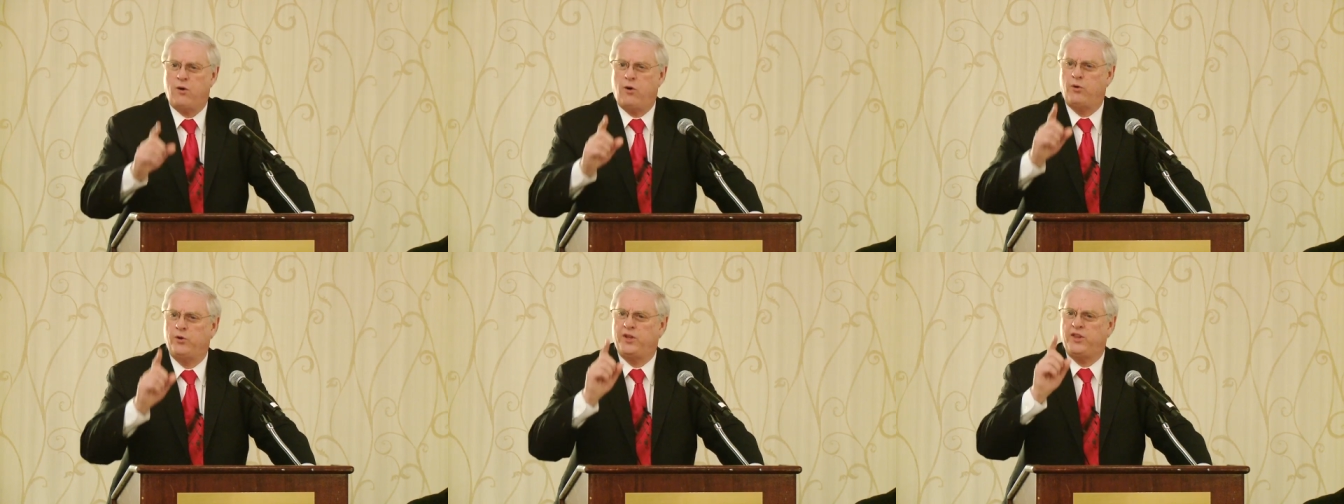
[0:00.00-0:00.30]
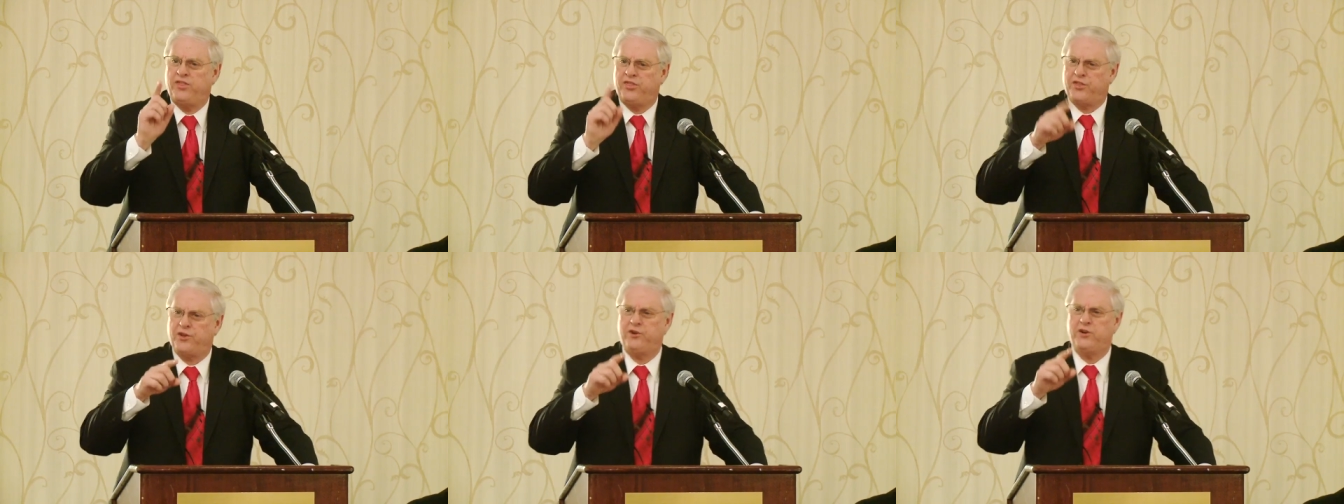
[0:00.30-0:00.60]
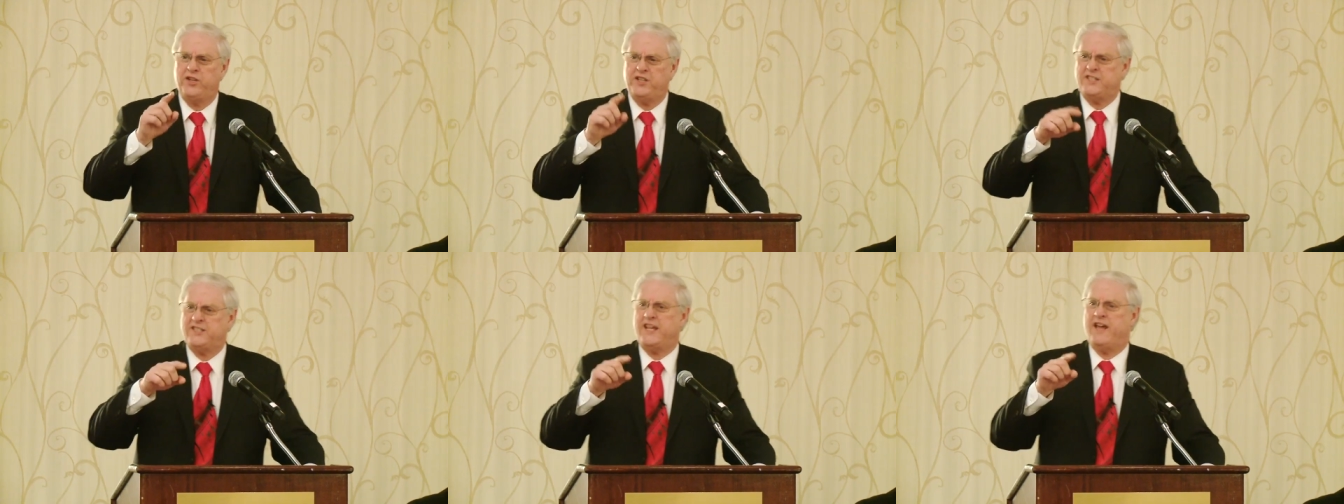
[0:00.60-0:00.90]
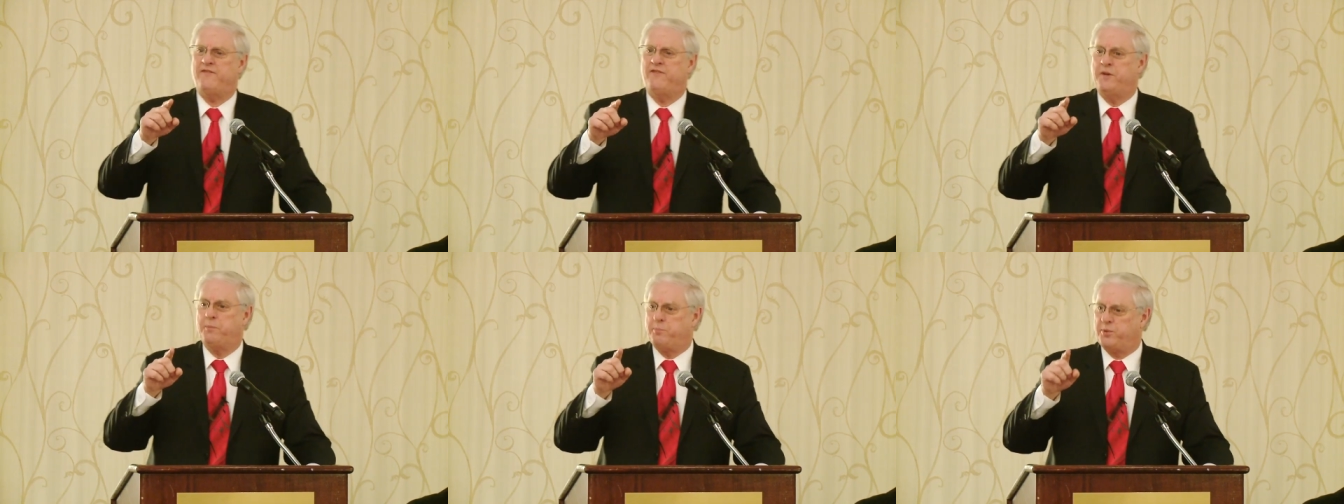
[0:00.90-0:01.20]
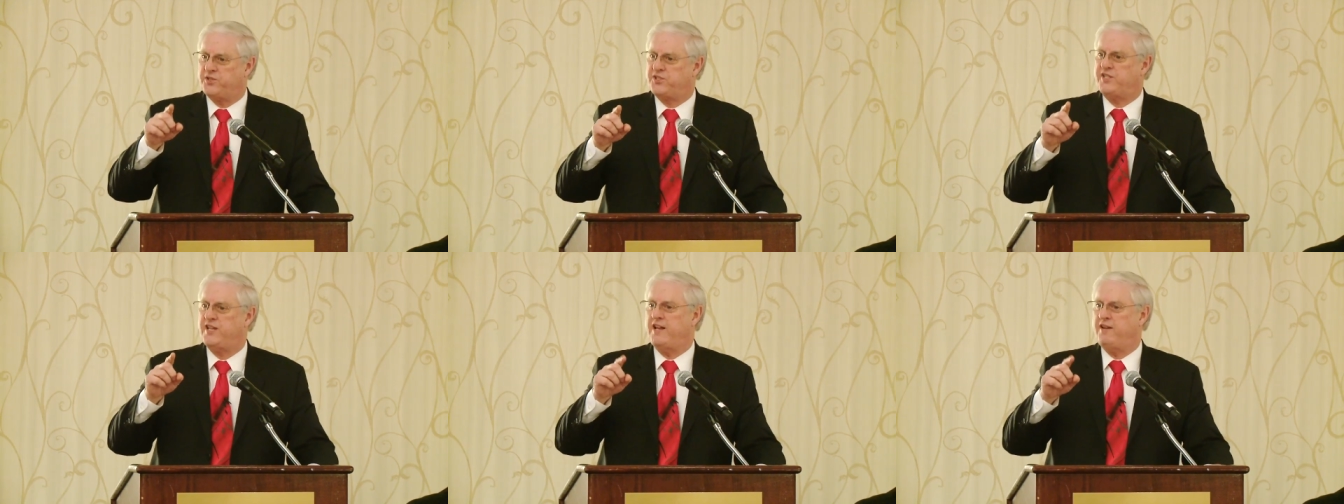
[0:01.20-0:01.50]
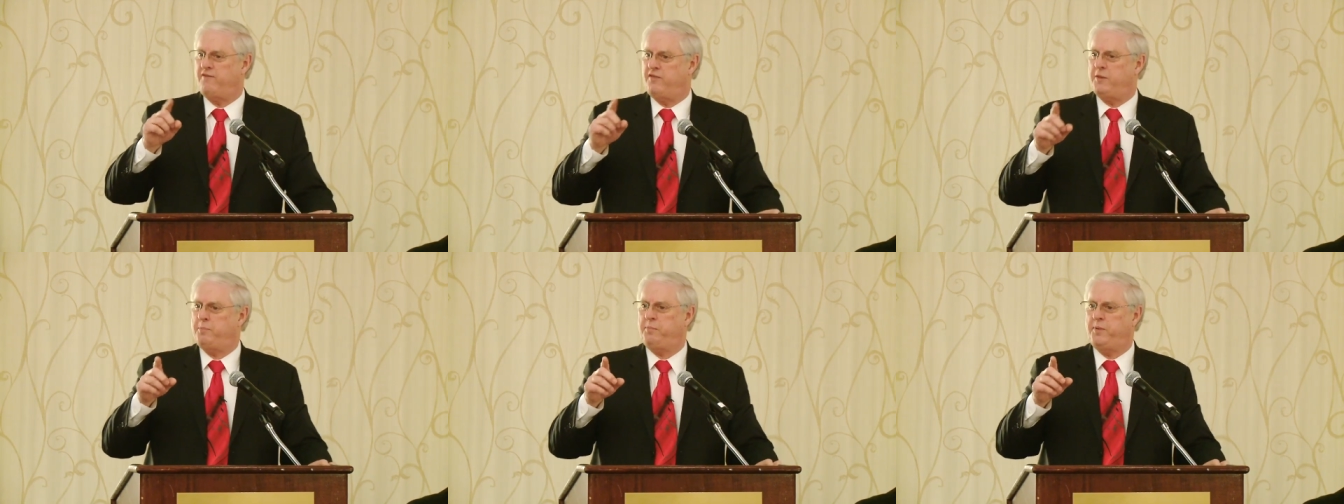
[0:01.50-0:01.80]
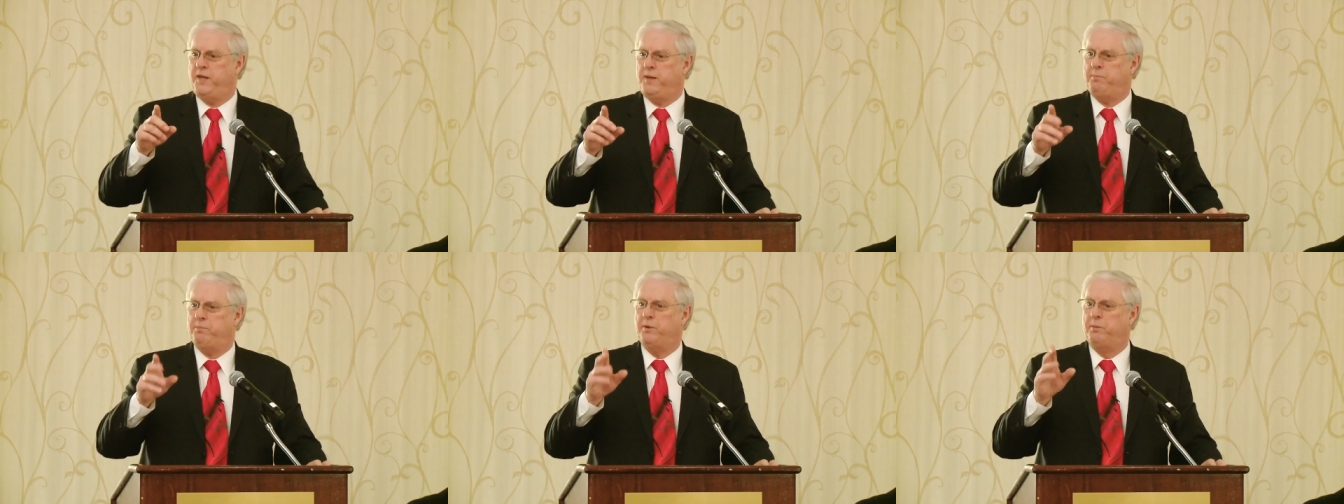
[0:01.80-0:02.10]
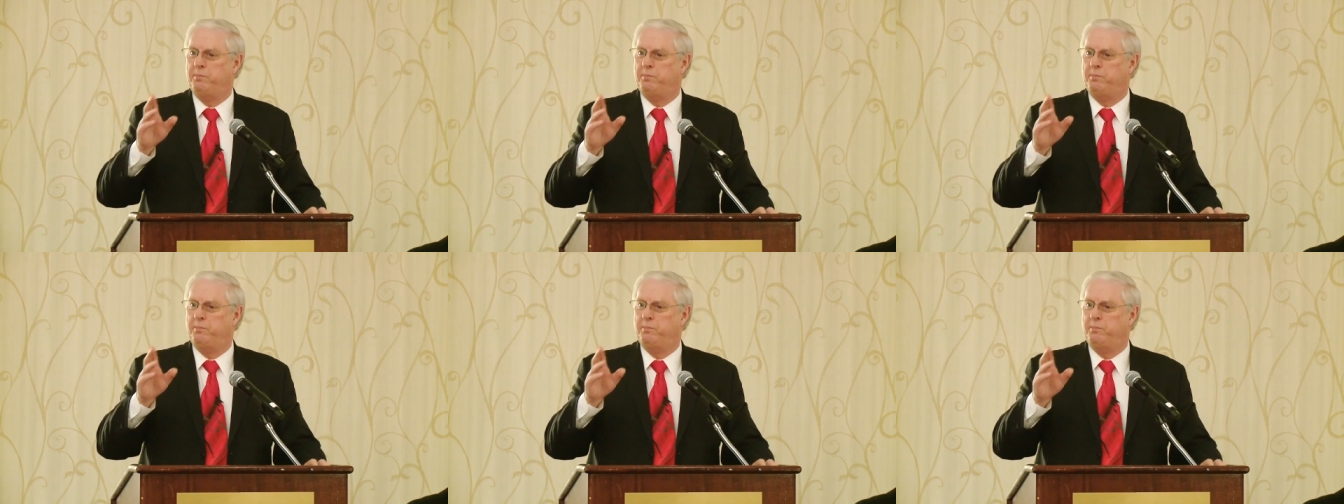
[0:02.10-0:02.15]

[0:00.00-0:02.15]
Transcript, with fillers: only 37% of the people